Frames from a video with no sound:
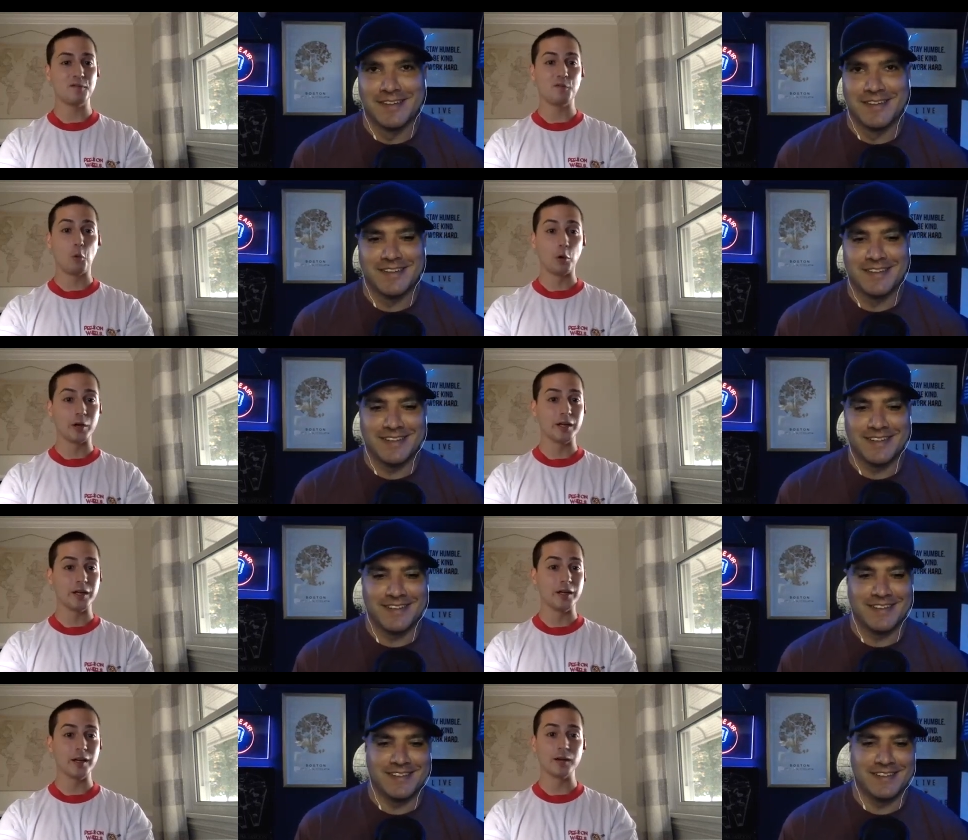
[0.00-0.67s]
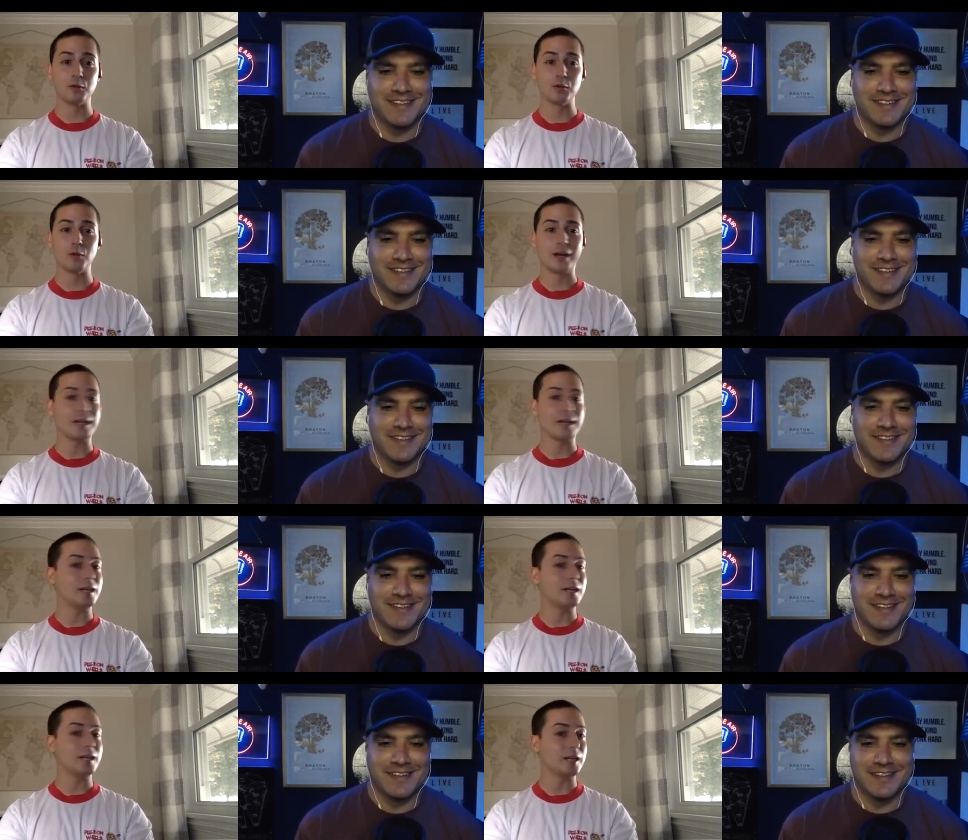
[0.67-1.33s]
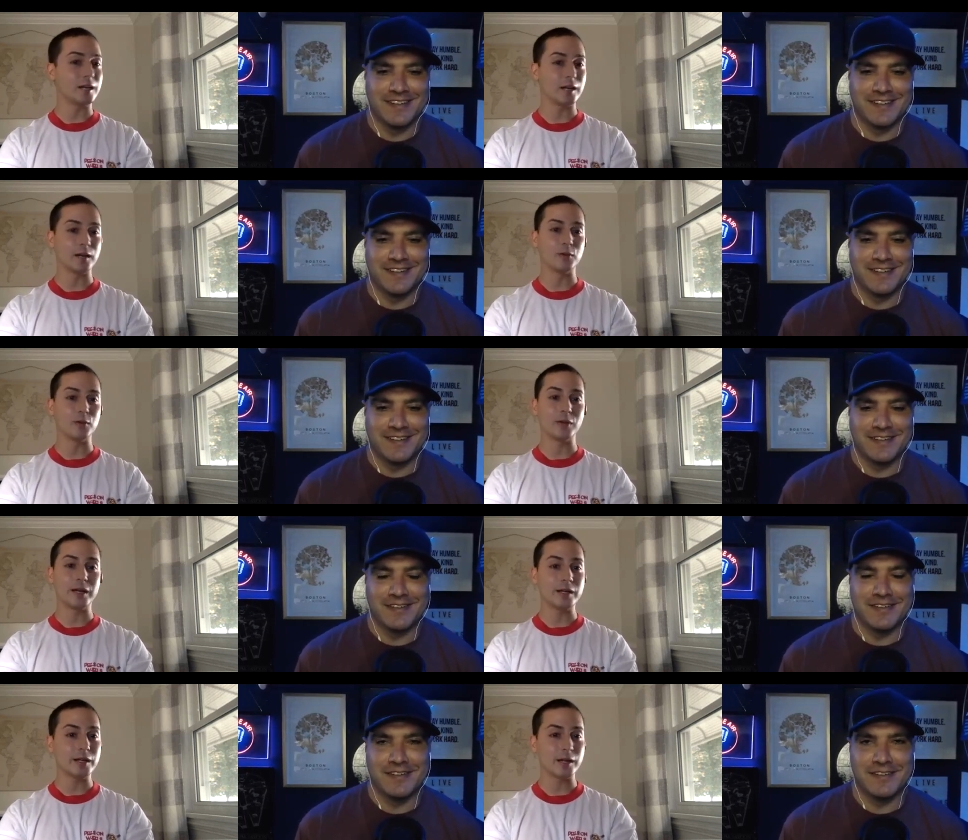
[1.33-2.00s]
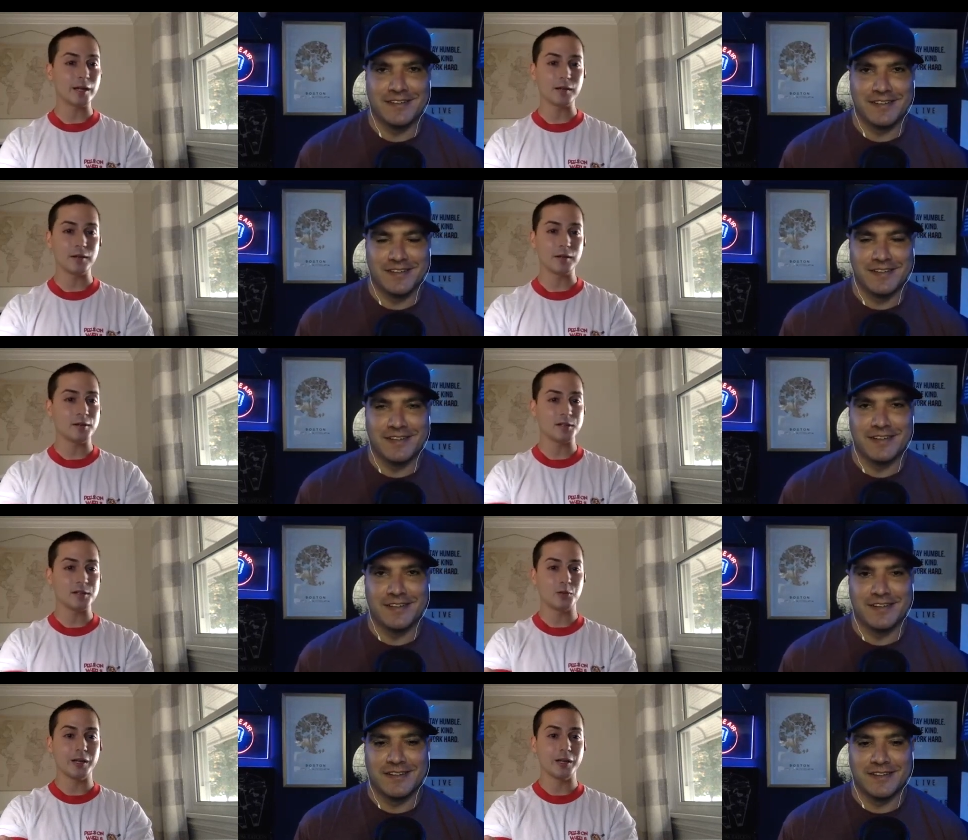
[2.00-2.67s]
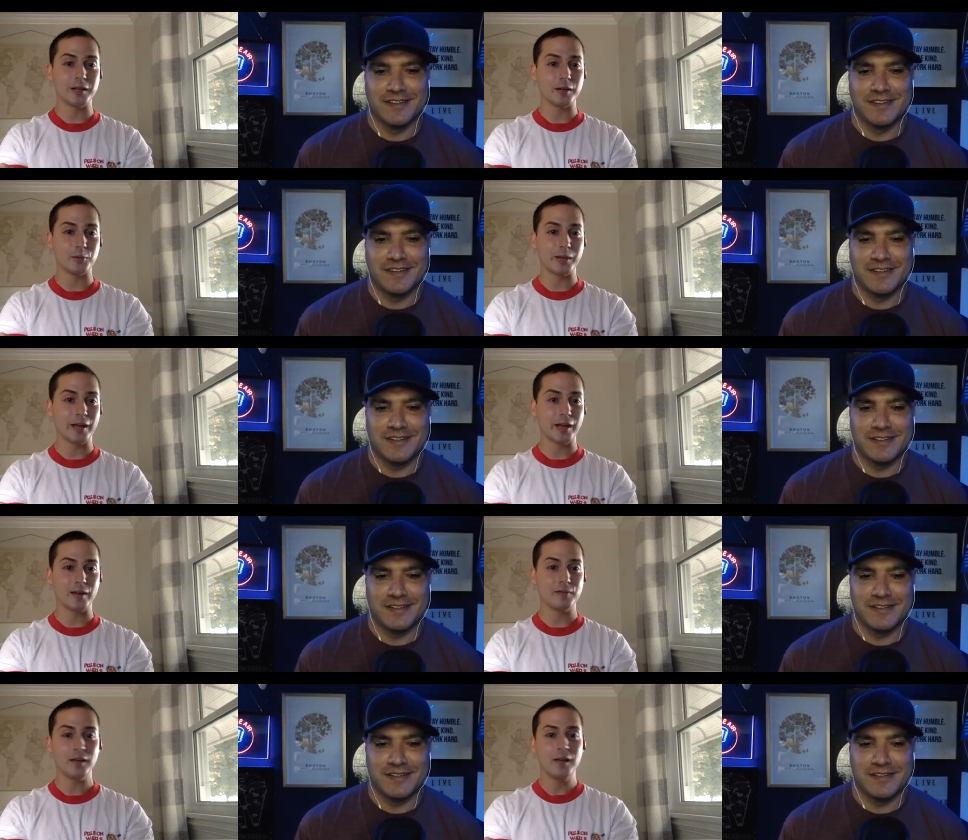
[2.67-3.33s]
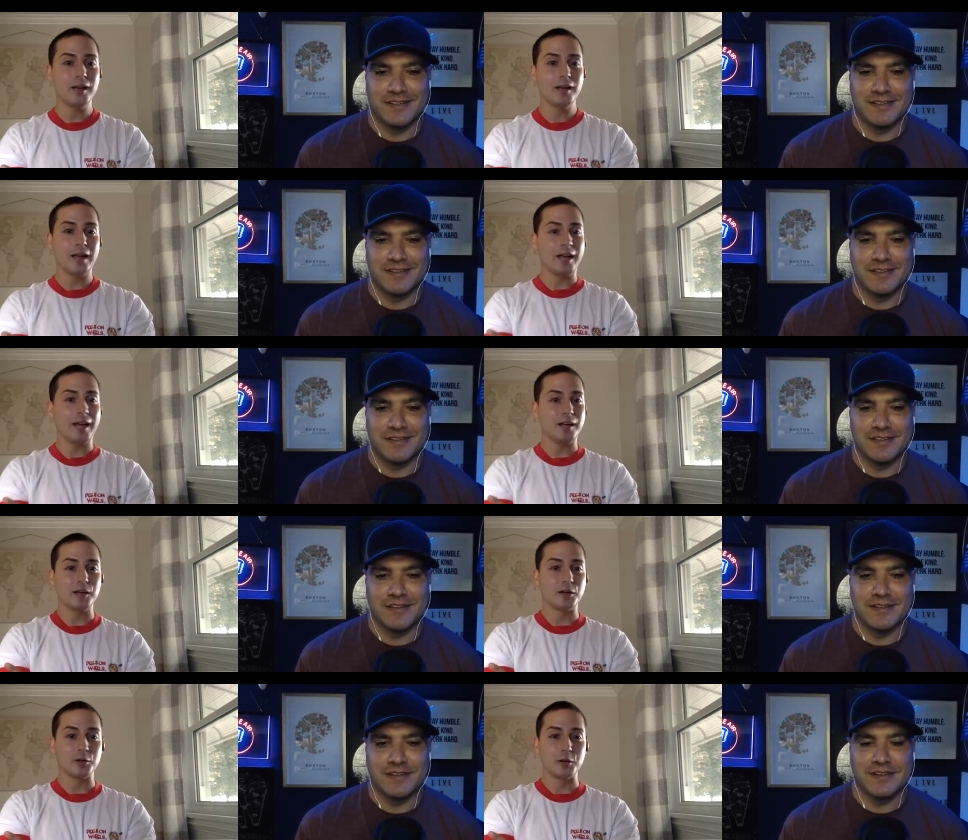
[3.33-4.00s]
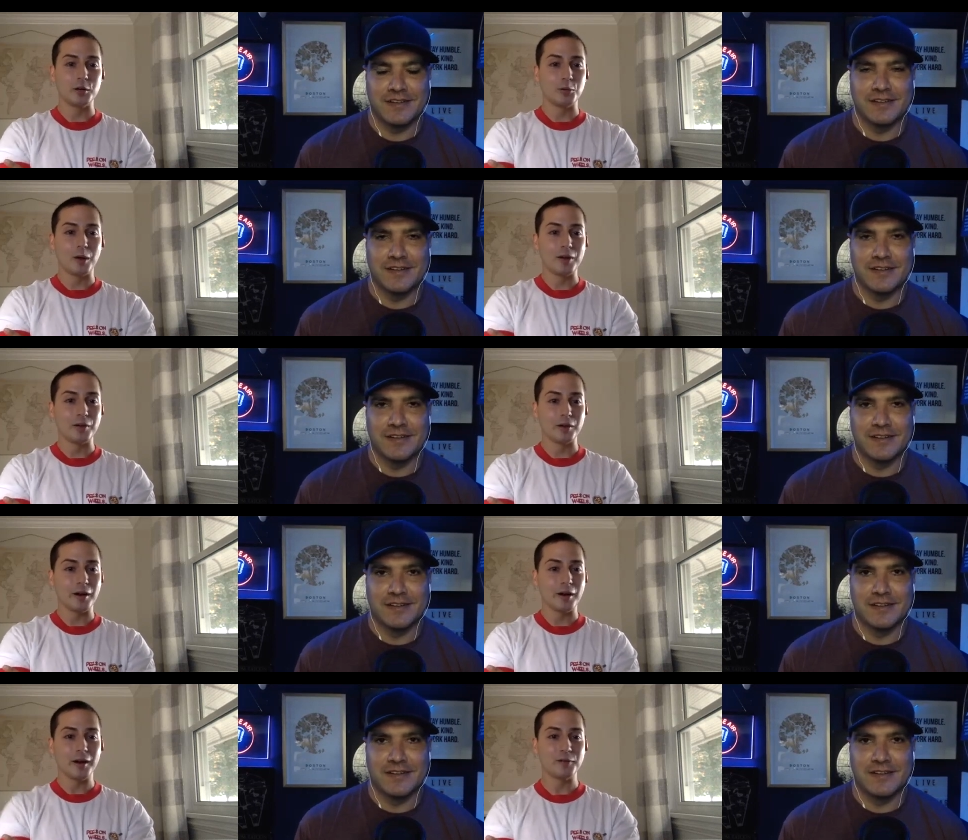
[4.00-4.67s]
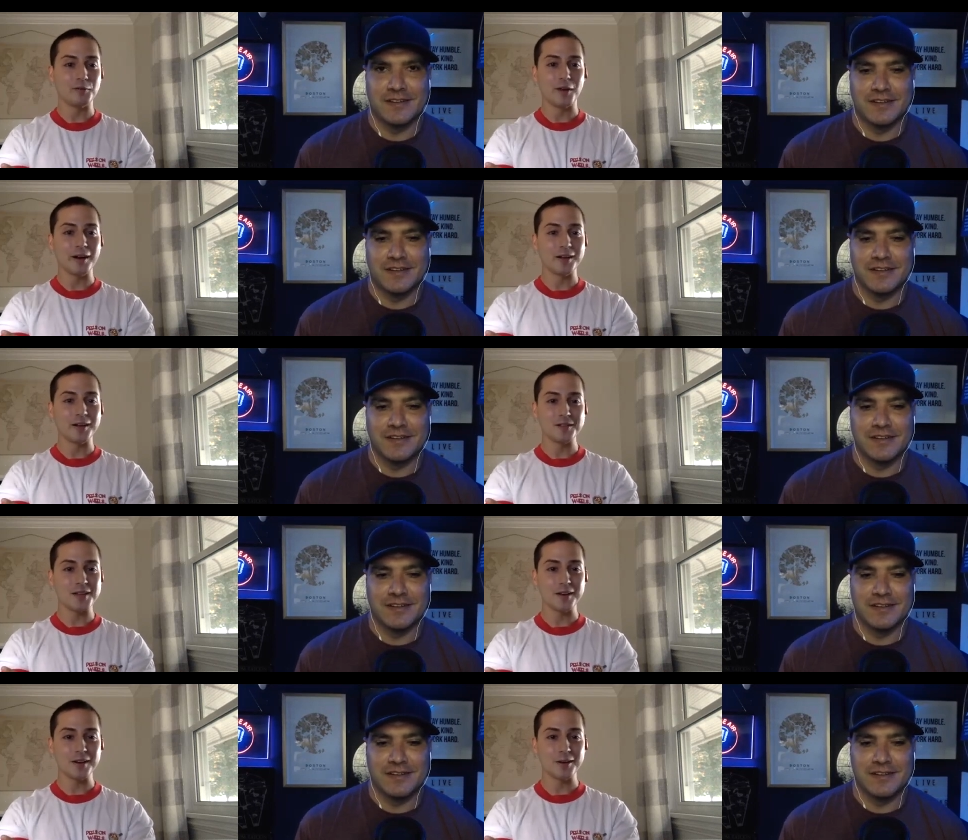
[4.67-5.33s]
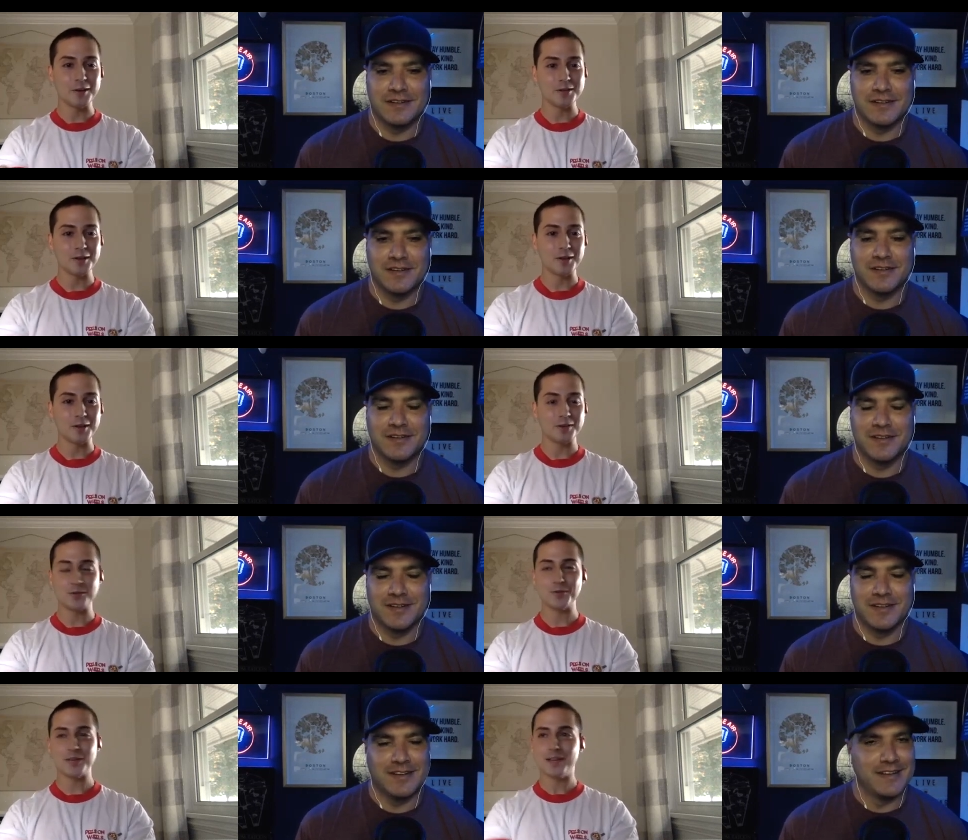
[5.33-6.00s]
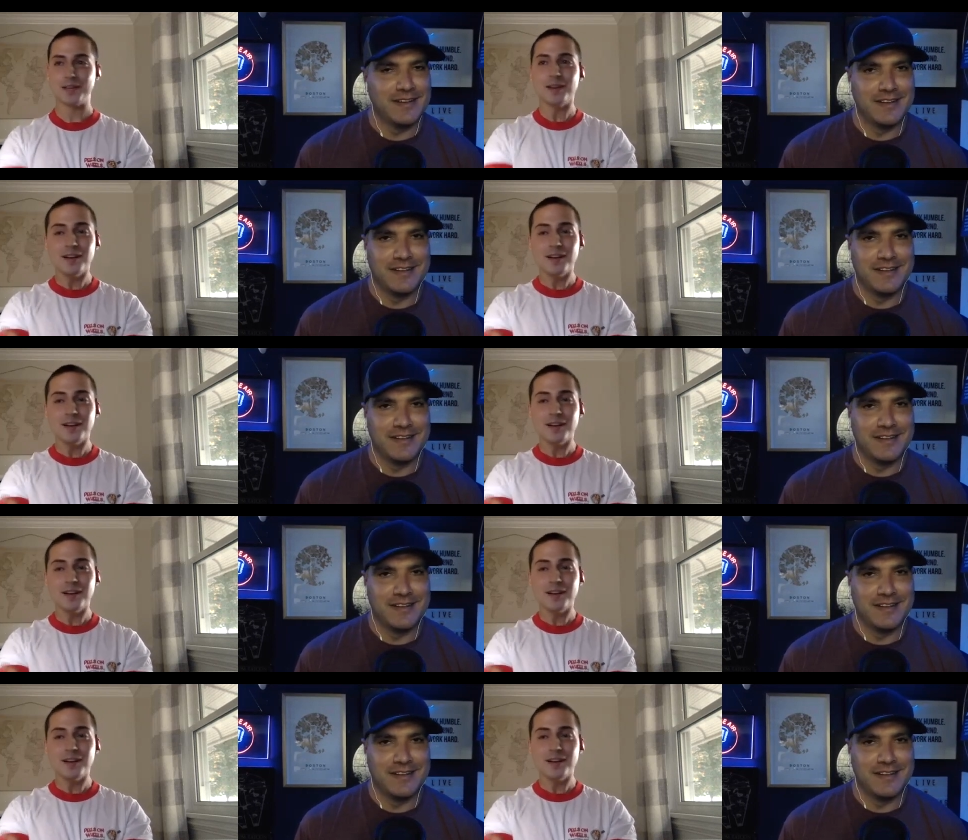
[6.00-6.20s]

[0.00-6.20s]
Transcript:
Speaker 1: forty and raining and raining, and then this weekend we have eighty degree weather on Friday, Saturday, Sunday. So it's like